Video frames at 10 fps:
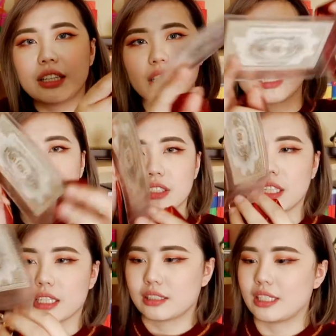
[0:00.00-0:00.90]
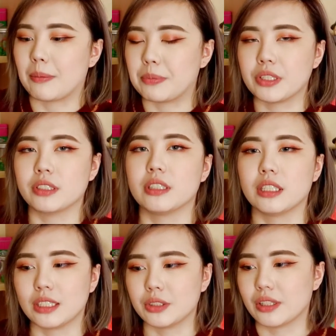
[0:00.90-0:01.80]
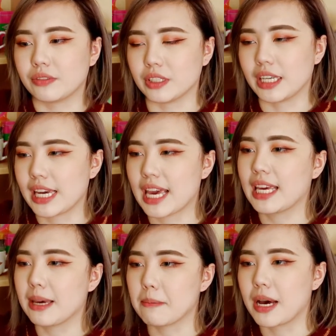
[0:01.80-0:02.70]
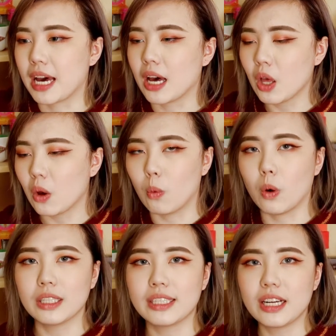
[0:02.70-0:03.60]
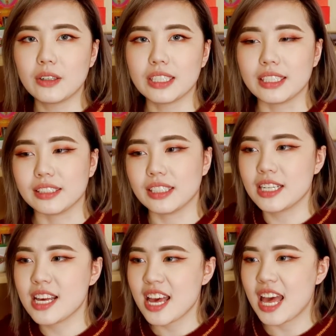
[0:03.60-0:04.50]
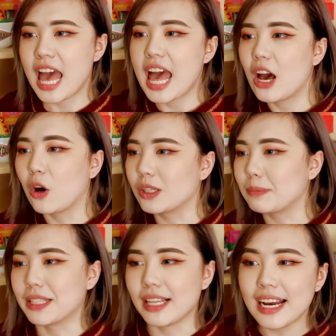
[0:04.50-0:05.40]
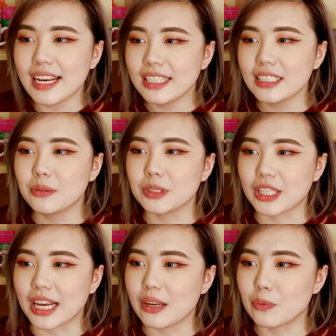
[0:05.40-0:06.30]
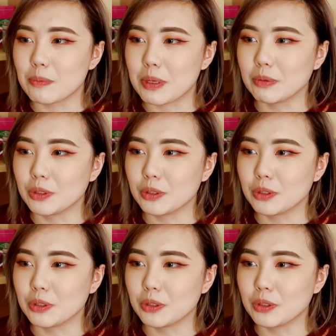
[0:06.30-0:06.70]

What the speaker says: then I can just like tap it and I don't have to like get my wallet out and hold up the line, which I hate when people